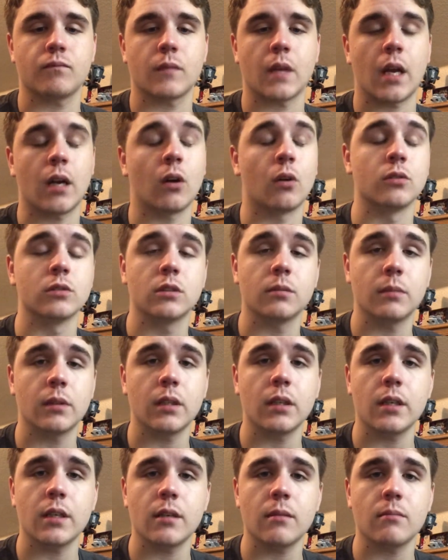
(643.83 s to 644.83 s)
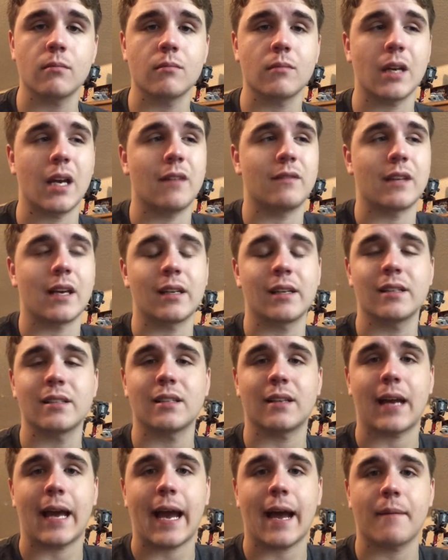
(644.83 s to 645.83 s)
And ultimately, if that
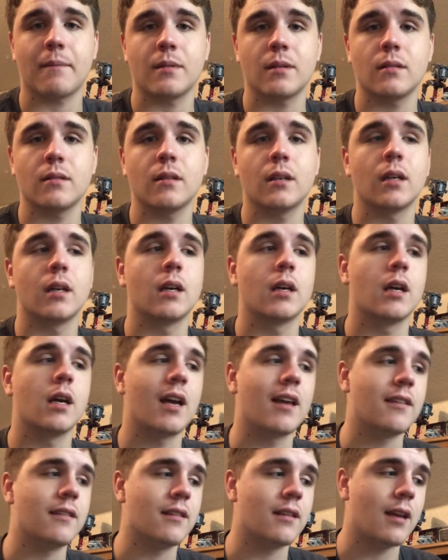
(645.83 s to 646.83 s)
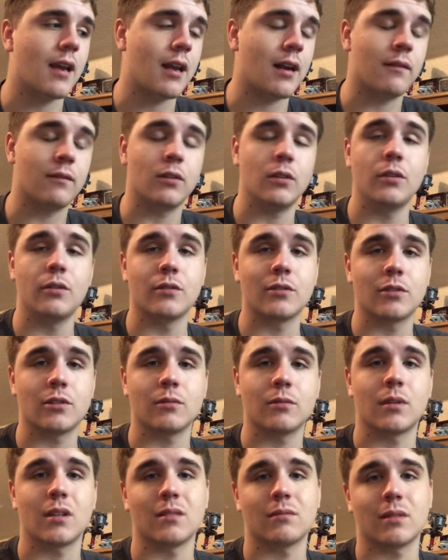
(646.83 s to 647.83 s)
doesn't happen, and if
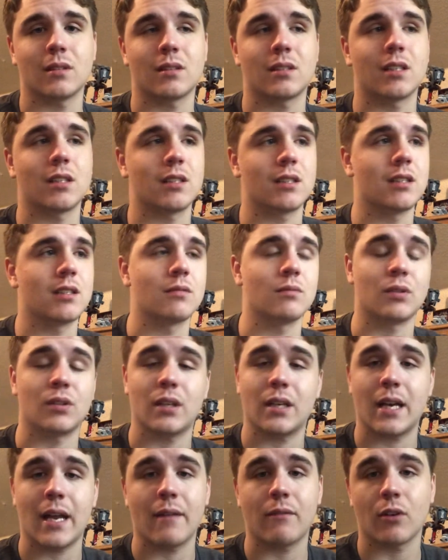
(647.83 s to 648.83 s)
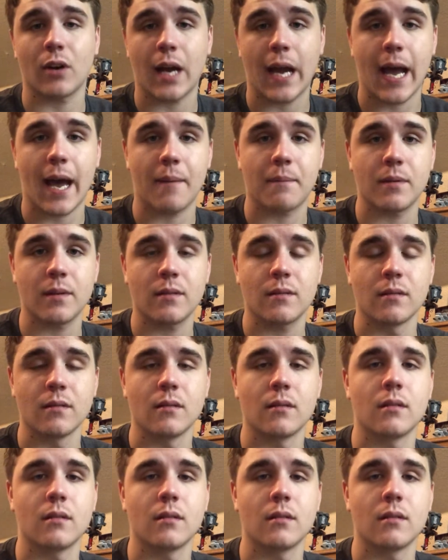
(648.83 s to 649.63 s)
Lucasfilm comes out and says this will never happen,